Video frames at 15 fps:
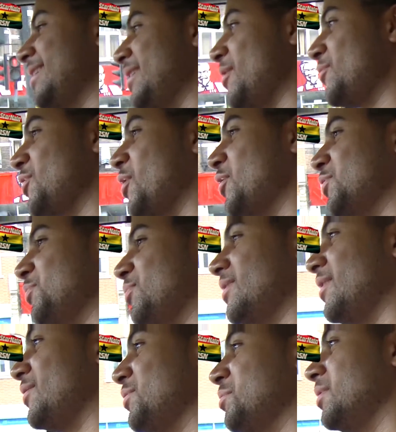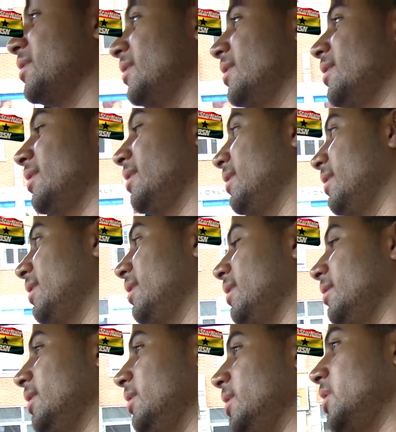Yeah, that was hard to pronounce, but
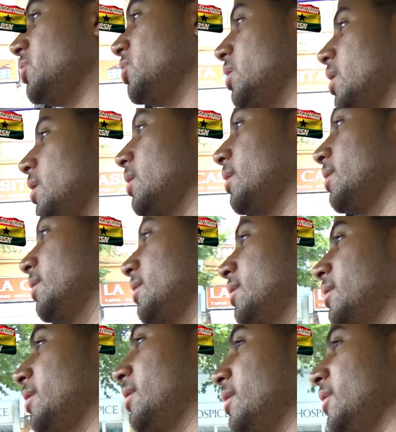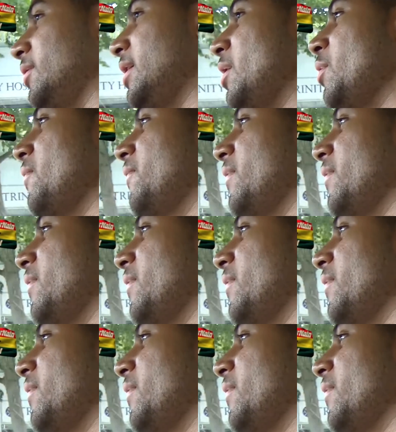the Dentra, they were a